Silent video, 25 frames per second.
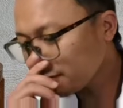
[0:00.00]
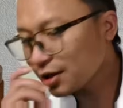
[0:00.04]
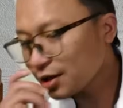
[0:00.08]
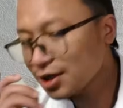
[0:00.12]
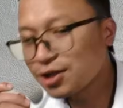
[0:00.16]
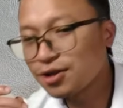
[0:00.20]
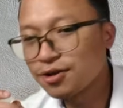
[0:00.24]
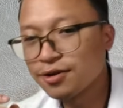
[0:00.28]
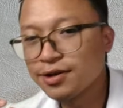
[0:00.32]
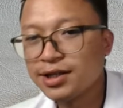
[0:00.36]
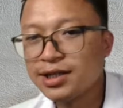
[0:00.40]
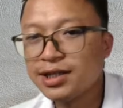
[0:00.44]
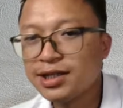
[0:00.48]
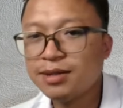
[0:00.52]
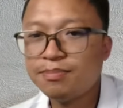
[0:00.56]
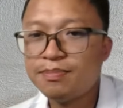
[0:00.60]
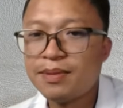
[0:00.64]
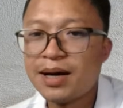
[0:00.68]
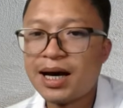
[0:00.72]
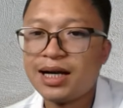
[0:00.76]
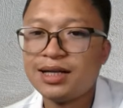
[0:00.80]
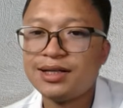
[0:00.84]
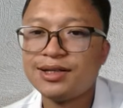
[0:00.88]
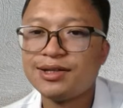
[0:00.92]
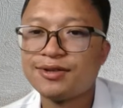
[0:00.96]
so it
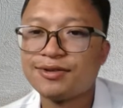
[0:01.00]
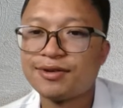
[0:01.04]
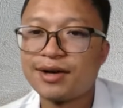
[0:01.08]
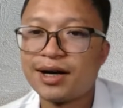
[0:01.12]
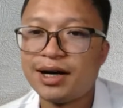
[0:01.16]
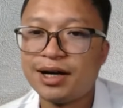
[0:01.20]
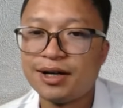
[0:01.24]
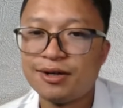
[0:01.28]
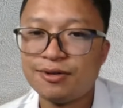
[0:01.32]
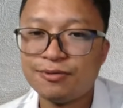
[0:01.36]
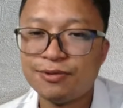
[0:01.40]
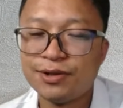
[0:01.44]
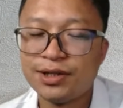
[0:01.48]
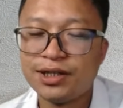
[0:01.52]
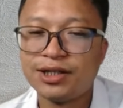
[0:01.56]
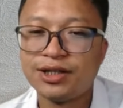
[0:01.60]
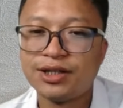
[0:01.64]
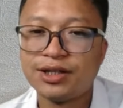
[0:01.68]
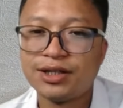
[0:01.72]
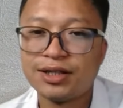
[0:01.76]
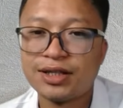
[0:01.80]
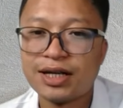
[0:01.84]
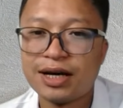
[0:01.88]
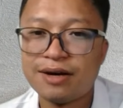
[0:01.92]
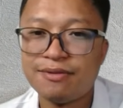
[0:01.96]
depends, right,
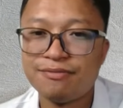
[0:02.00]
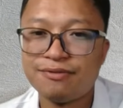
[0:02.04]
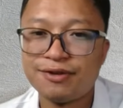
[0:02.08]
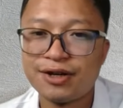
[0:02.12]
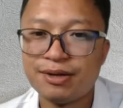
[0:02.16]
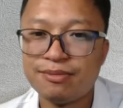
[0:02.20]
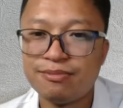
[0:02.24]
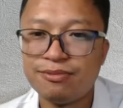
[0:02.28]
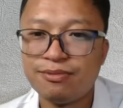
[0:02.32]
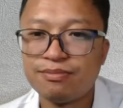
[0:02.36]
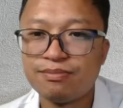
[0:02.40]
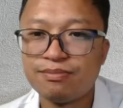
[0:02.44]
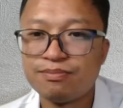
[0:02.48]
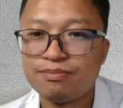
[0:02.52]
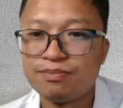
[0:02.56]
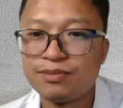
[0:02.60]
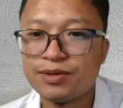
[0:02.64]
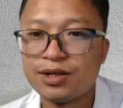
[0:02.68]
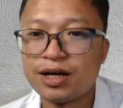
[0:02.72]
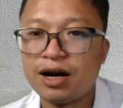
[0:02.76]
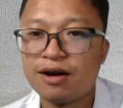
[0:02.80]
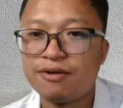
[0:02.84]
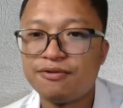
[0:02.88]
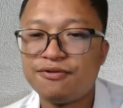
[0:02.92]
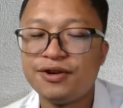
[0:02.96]
which time frame
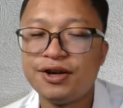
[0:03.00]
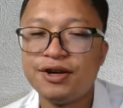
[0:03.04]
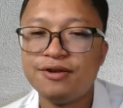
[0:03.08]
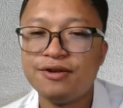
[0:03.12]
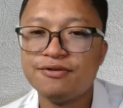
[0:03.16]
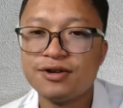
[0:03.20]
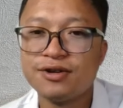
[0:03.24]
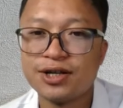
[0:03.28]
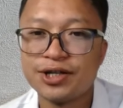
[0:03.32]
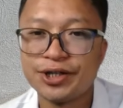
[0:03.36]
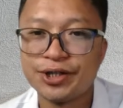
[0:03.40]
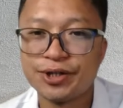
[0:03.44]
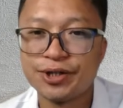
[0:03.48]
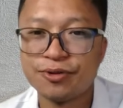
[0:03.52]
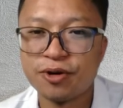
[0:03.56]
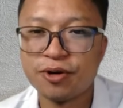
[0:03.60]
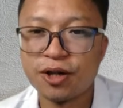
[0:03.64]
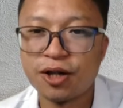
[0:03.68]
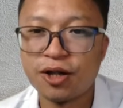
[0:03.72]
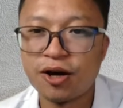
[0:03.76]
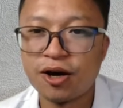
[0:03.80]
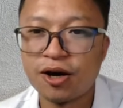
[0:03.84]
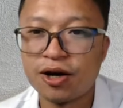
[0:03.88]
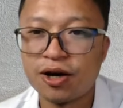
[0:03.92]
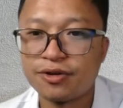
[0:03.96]
favors you a
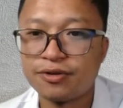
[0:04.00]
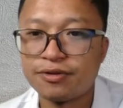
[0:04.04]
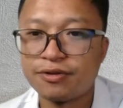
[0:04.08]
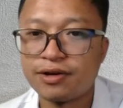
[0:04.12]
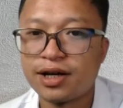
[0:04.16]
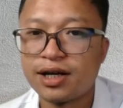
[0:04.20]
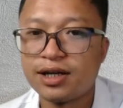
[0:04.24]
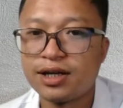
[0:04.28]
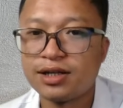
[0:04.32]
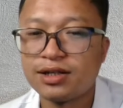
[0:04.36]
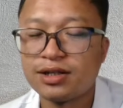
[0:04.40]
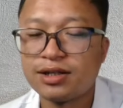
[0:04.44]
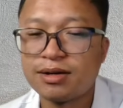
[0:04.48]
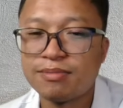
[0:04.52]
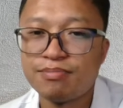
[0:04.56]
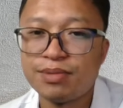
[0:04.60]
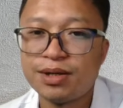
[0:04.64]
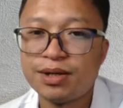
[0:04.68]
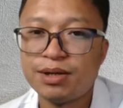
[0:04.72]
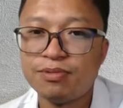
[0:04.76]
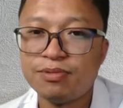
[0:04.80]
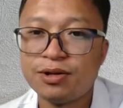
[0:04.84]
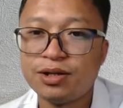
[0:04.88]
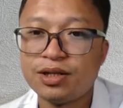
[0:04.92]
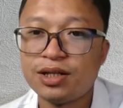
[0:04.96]
lot, right? Some
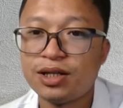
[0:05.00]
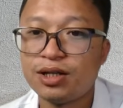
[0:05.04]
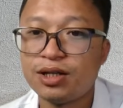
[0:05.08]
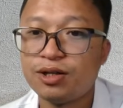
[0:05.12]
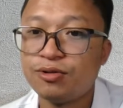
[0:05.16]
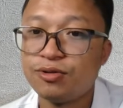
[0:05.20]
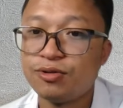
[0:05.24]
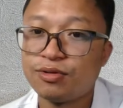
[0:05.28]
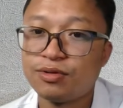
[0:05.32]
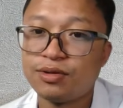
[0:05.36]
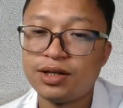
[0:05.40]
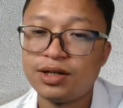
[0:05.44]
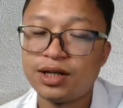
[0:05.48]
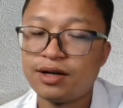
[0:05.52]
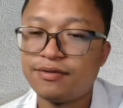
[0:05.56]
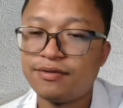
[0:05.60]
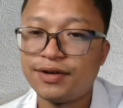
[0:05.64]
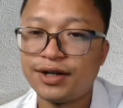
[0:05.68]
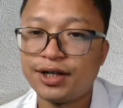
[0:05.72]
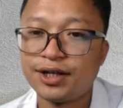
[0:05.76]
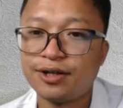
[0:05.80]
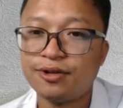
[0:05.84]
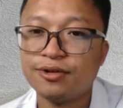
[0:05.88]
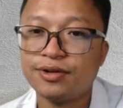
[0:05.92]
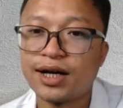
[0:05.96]
people, they are
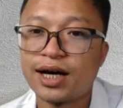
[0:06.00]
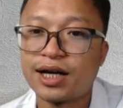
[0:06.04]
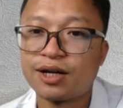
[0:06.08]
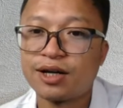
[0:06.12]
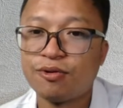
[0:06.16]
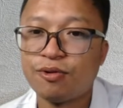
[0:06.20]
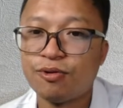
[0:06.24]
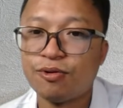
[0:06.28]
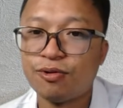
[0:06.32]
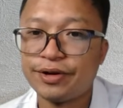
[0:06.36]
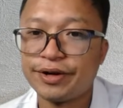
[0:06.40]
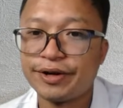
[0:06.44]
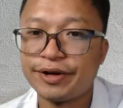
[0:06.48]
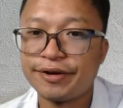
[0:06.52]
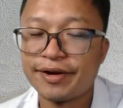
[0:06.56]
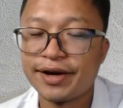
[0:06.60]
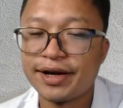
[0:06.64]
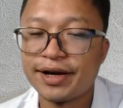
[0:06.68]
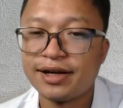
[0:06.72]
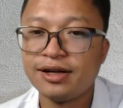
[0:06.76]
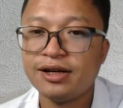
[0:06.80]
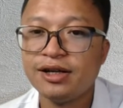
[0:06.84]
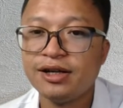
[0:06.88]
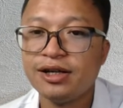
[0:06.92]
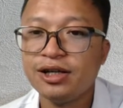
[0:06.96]
very good at holding, right?
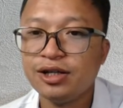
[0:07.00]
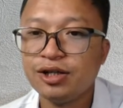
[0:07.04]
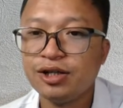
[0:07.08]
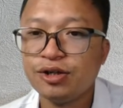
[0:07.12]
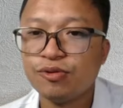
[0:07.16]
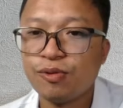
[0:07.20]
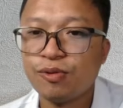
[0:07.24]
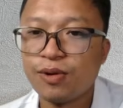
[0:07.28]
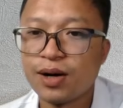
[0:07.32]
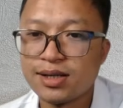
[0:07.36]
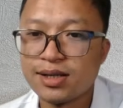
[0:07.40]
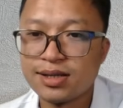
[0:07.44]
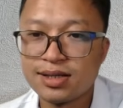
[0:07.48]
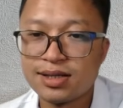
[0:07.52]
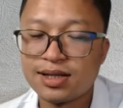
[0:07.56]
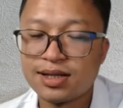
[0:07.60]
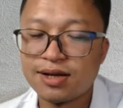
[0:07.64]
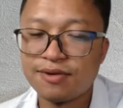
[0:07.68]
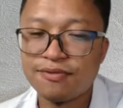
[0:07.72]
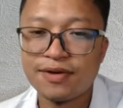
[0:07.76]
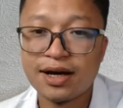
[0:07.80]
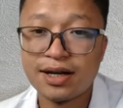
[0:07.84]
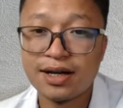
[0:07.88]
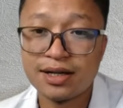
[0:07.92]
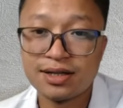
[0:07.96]
Once they
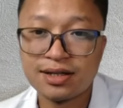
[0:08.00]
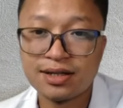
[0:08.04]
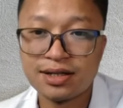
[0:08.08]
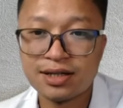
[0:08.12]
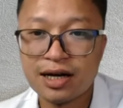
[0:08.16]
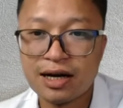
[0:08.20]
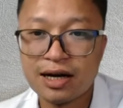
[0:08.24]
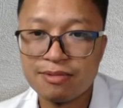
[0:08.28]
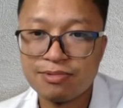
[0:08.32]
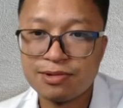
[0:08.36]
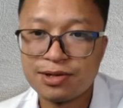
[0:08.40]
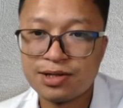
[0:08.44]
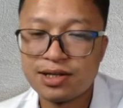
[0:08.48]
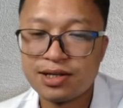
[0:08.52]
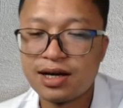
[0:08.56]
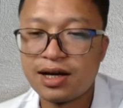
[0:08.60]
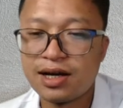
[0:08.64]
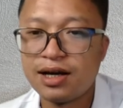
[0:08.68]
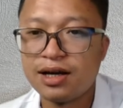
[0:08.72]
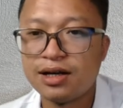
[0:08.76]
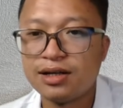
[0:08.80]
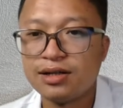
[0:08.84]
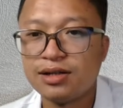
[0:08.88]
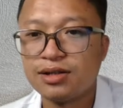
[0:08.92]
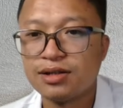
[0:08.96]
find the setups,
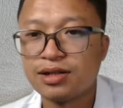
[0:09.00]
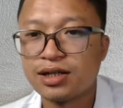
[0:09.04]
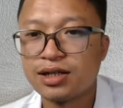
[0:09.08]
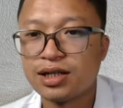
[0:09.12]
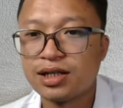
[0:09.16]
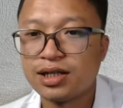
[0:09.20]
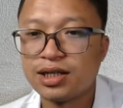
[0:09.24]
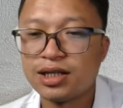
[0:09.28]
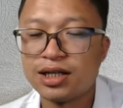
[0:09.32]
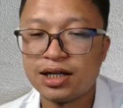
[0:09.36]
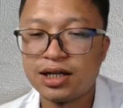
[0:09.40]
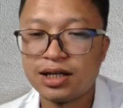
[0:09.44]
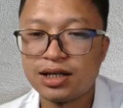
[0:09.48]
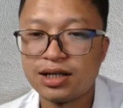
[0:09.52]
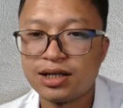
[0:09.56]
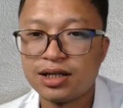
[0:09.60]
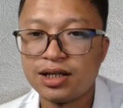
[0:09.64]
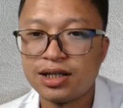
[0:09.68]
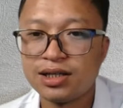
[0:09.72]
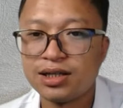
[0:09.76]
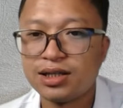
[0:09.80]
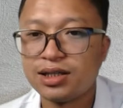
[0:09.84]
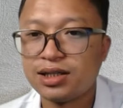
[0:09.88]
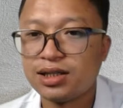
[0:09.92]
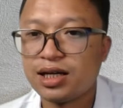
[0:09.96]
and until and
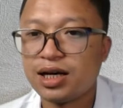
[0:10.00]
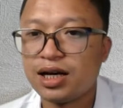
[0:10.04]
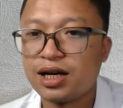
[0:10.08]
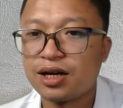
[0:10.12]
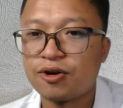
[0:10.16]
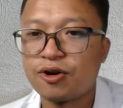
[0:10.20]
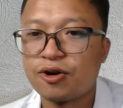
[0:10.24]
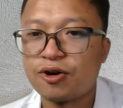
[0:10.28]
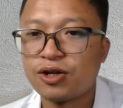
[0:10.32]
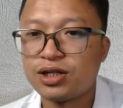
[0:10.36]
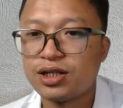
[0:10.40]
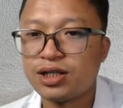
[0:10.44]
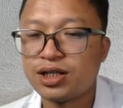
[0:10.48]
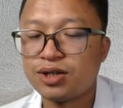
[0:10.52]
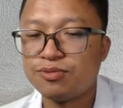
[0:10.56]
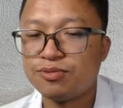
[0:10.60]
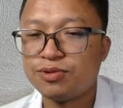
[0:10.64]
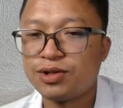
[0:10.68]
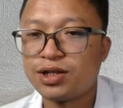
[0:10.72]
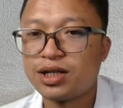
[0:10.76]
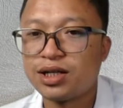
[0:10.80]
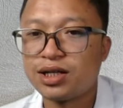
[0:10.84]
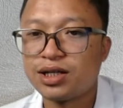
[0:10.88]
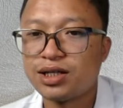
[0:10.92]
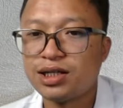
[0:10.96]
unless they are not done with
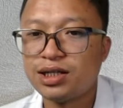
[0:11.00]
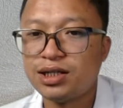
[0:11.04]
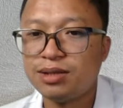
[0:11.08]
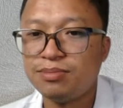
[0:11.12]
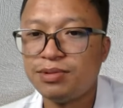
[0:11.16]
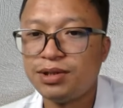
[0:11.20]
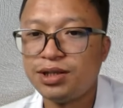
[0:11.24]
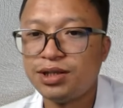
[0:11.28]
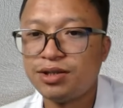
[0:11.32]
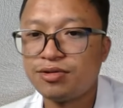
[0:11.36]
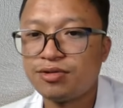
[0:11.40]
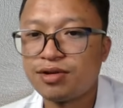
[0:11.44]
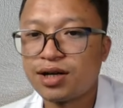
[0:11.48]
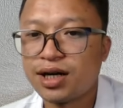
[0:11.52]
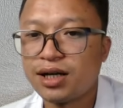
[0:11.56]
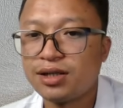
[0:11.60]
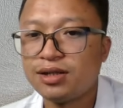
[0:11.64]
the TPs, right,